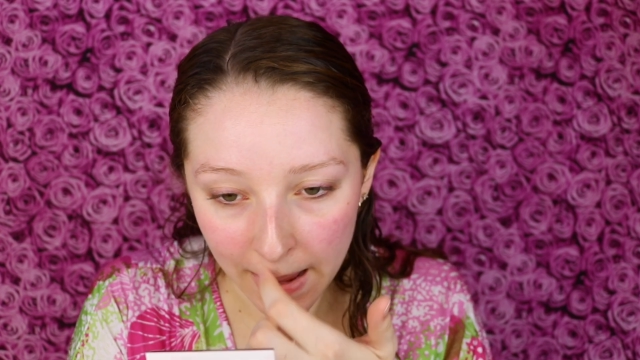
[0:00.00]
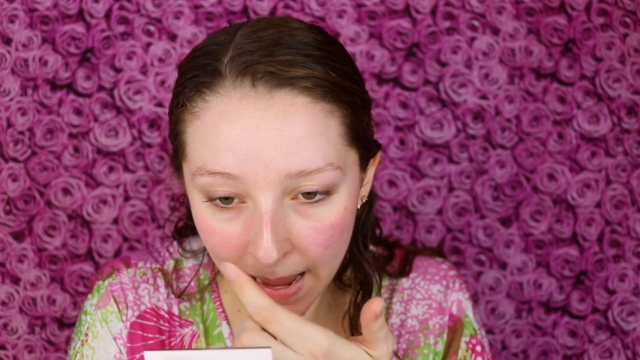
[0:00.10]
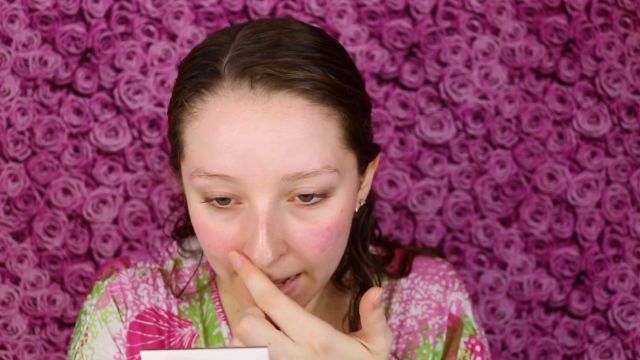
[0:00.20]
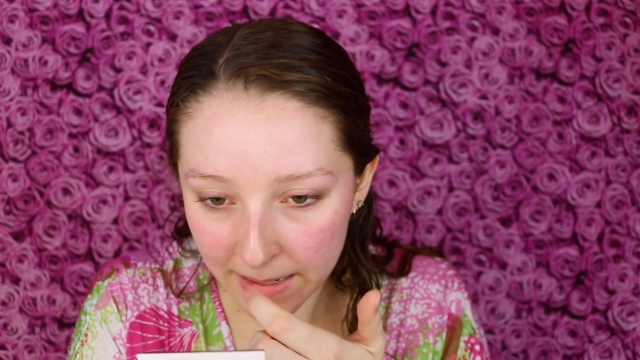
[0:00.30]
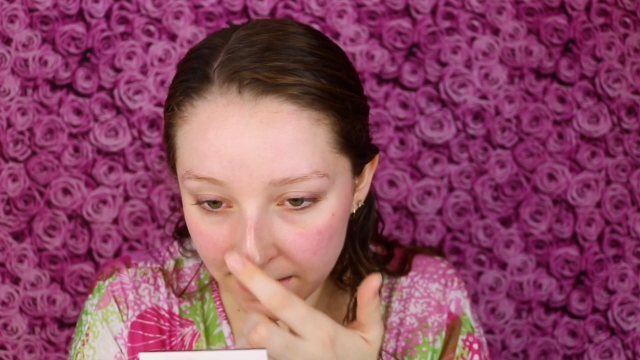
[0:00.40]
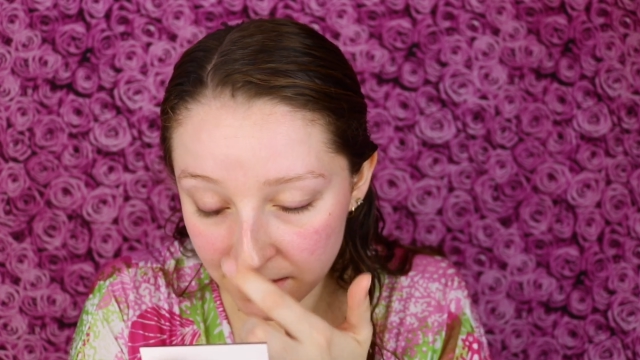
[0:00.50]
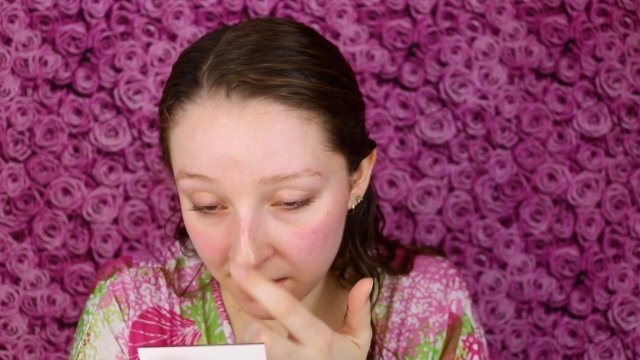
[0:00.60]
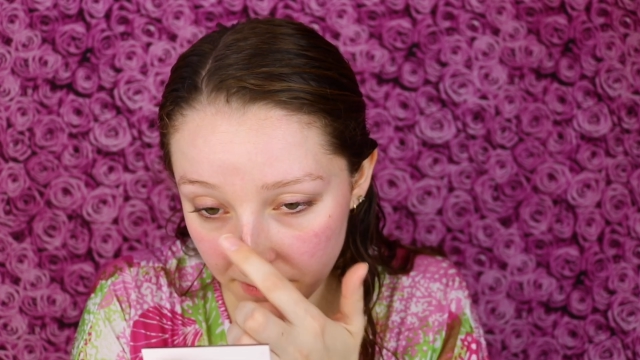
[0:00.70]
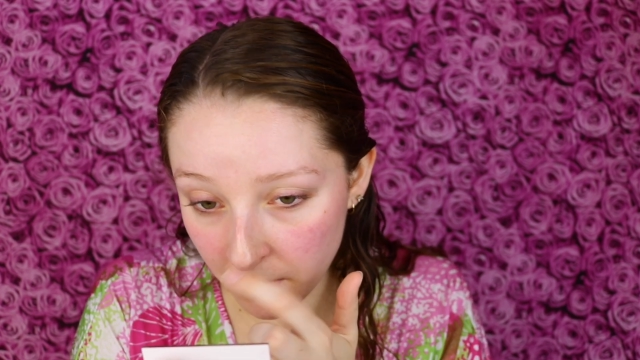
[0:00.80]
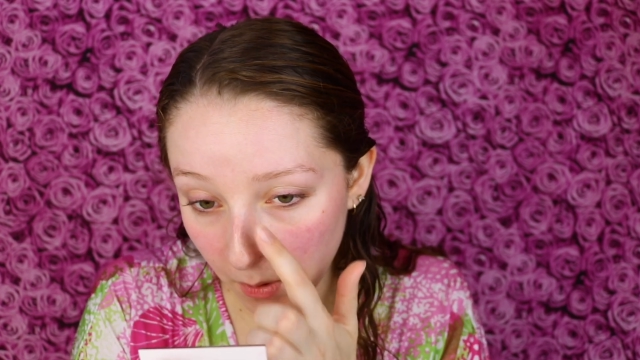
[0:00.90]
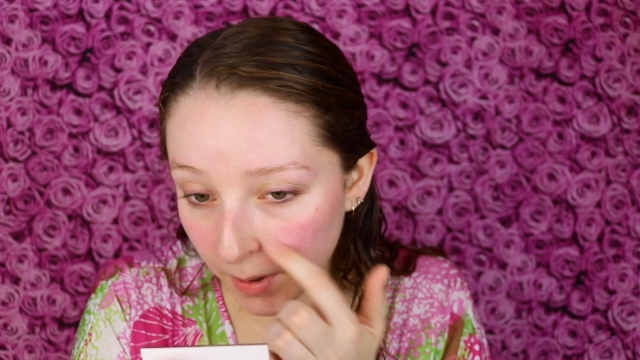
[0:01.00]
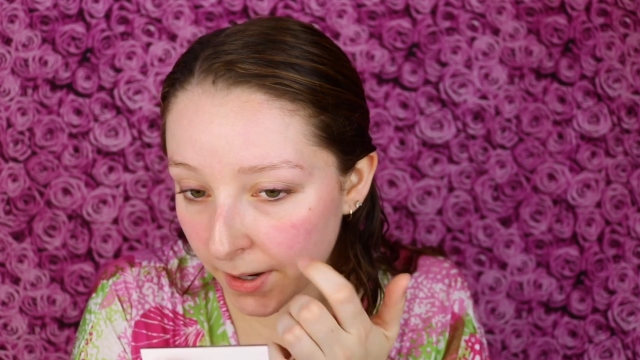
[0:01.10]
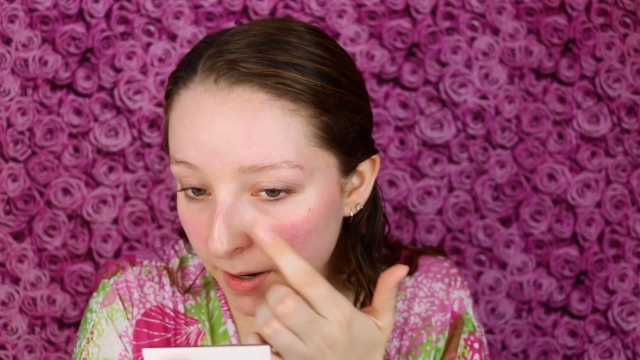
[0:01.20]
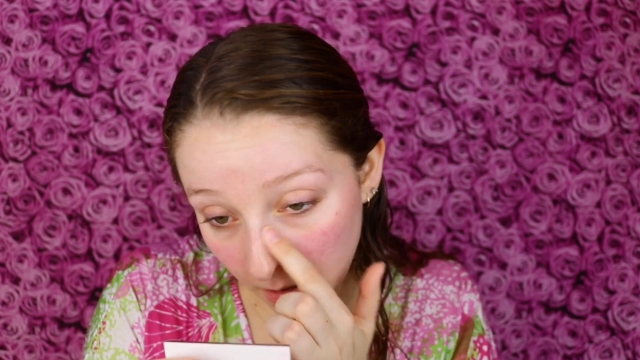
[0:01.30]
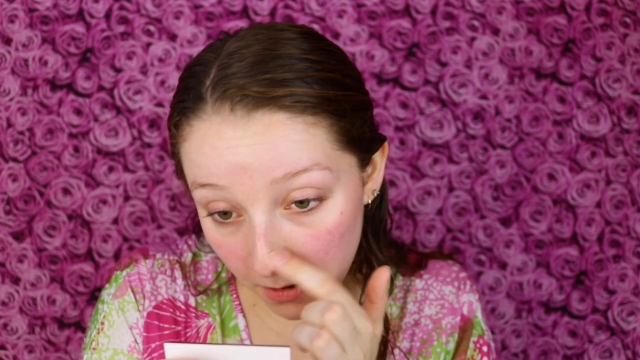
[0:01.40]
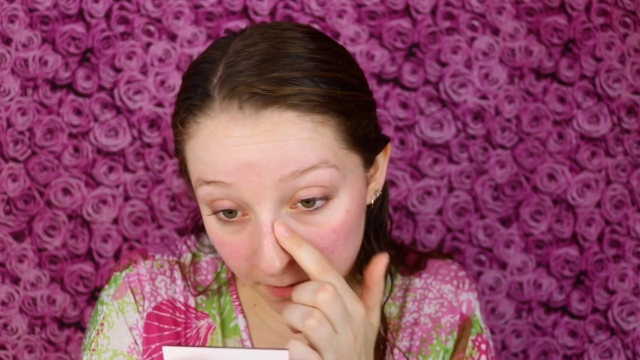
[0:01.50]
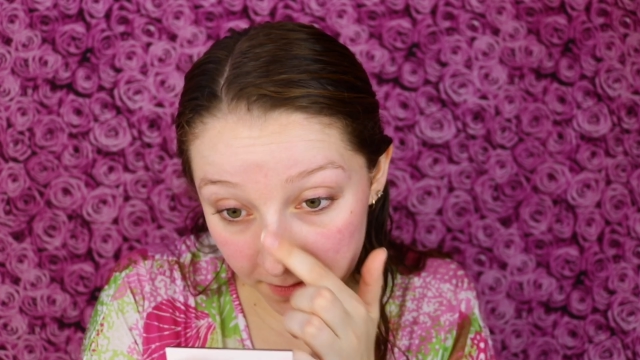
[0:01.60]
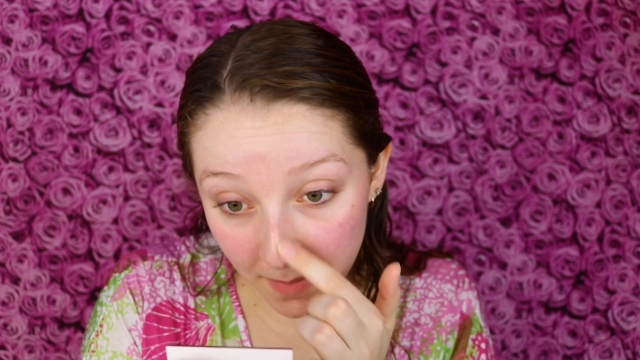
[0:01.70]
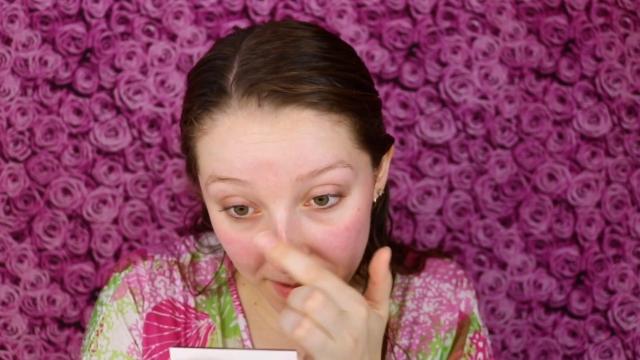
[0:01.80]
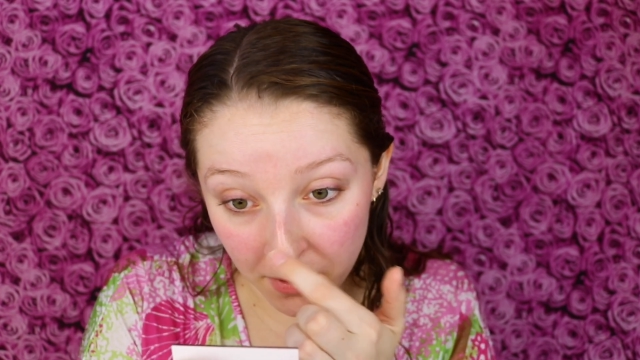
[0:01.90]
adding some more over
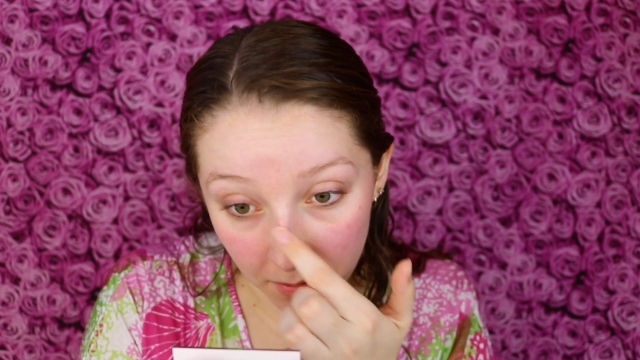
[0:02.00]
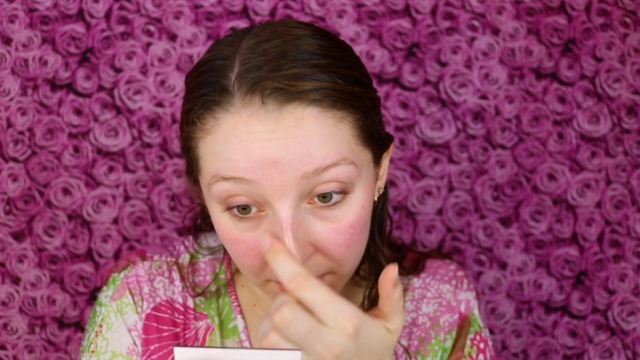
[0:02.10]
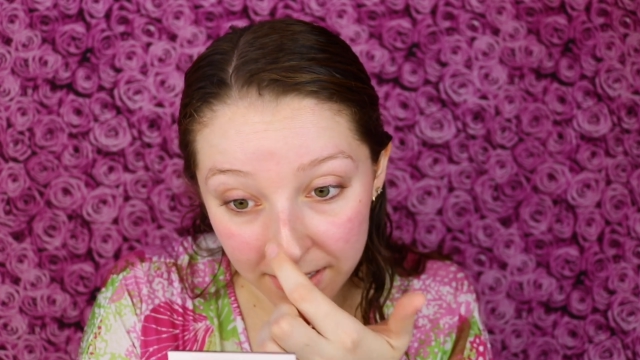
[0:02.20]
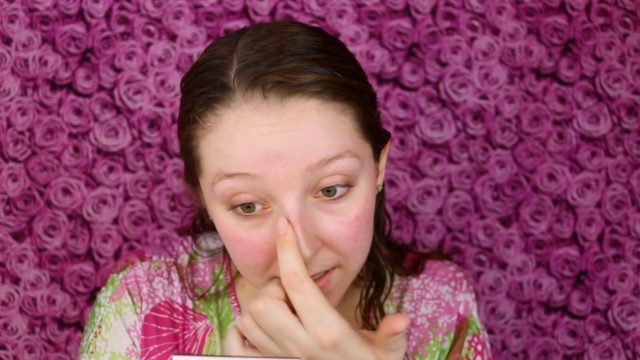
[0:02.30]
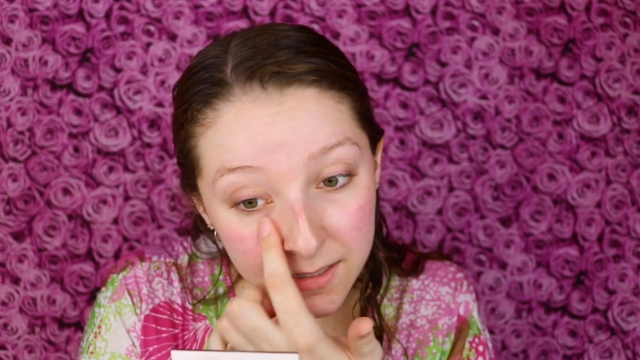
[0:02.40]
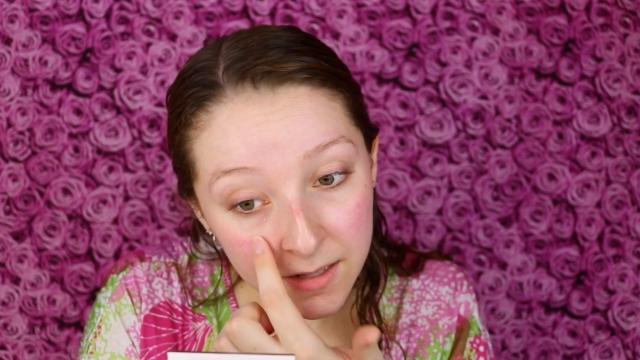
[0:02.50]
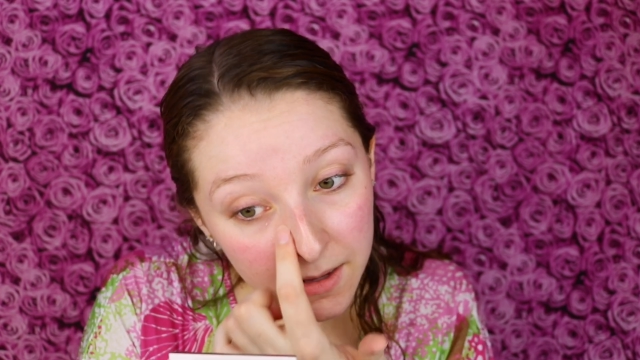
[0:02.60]
my pores